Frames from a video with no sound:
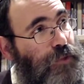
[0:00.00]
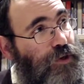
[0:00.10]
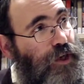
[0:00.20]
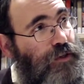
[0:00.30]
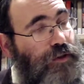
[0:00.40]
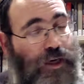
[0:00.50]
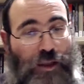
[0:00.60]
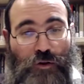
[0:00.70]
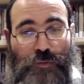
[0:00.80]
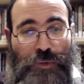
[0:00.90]
Okay? And
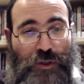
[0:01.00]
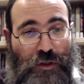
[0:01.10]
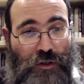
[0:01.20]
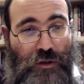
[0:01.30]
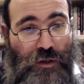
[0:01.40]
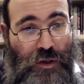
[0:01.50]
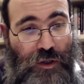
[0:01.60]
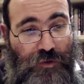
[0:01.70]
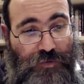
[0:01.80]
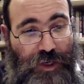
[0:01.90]
that will be
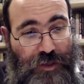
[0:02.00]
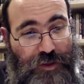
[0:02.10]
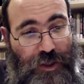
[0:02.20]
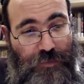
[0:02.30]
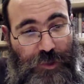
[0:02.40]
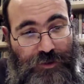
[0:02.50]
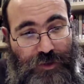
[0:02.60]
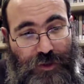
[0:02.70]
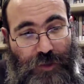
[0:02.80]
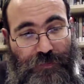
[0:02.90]
for next time, Be'ez
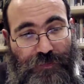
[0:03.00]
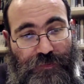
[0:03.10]
Hashem.